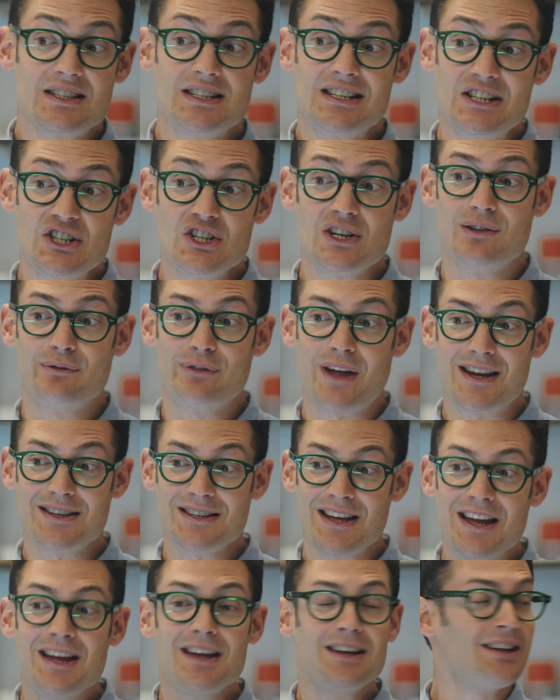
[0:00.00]
extinction event,
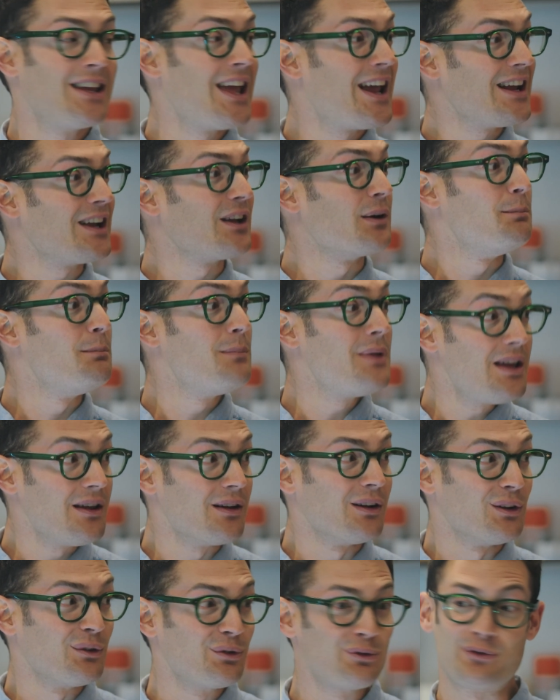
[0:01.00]
getting a
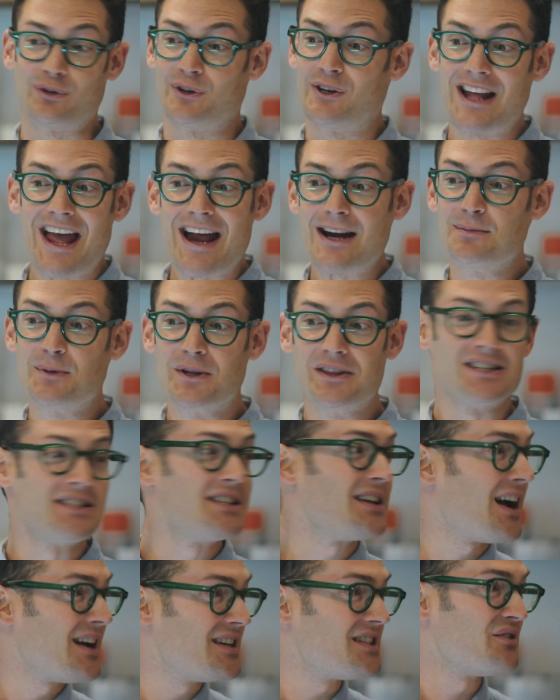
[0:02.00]
meal for an animal the
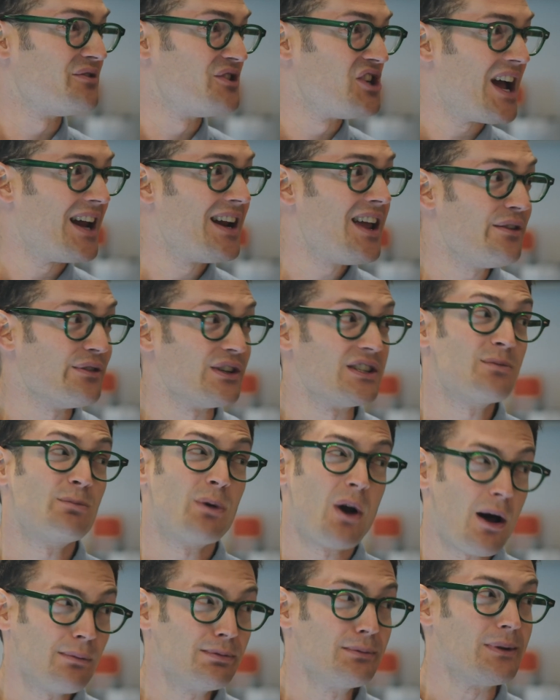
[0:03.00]
size of Janavis
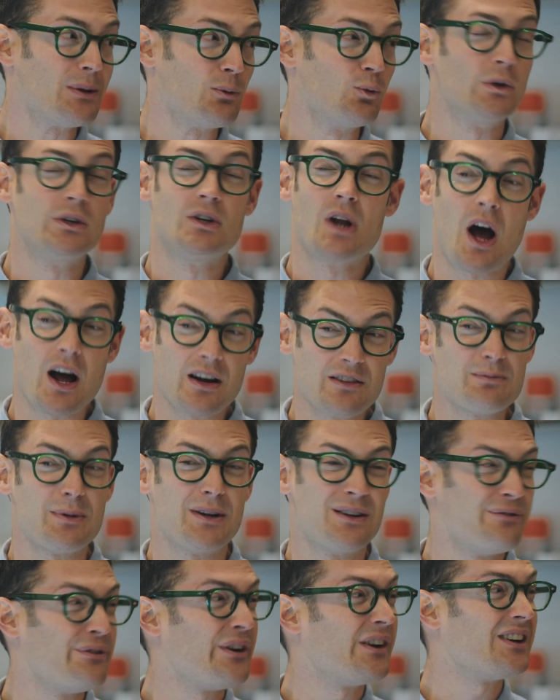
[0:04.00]
probably would not have
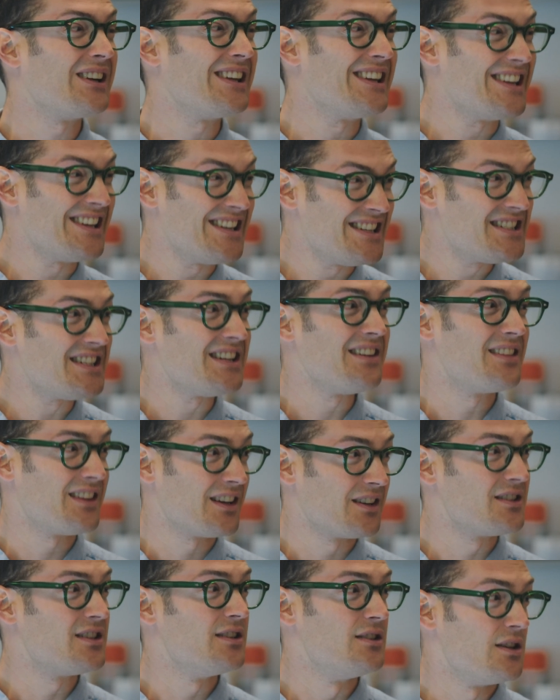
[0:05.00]
been a very easy
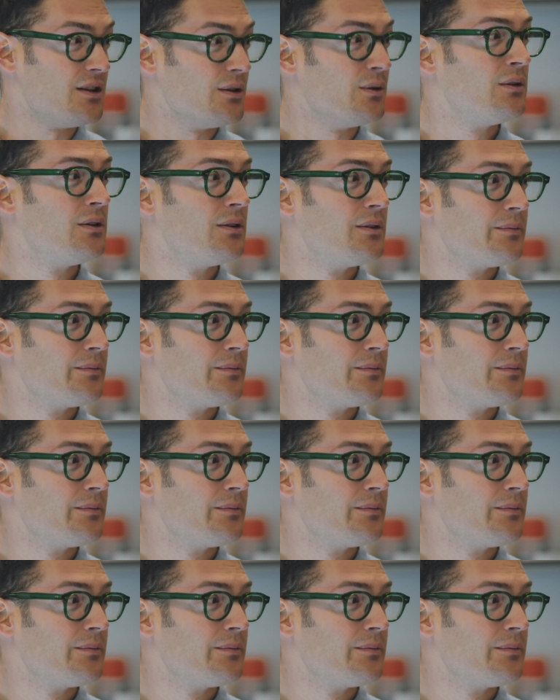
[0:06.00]
thing to do.